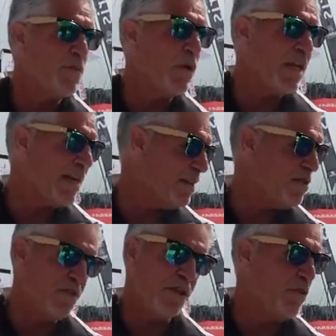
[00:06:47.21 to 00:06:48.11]
boat like
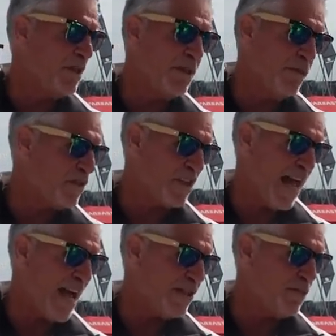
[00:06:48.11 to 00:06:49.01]
this, you don't need much
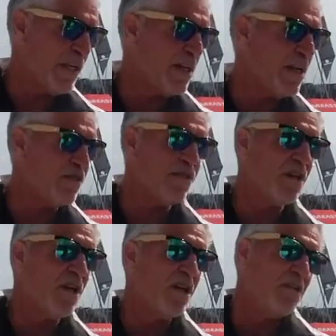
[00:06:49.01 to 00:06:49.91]
gas because
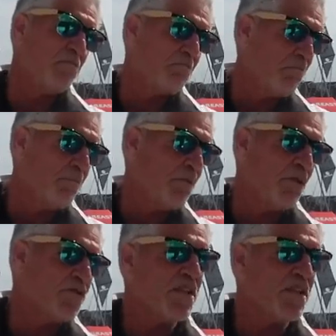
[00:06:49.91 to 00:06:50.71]
you're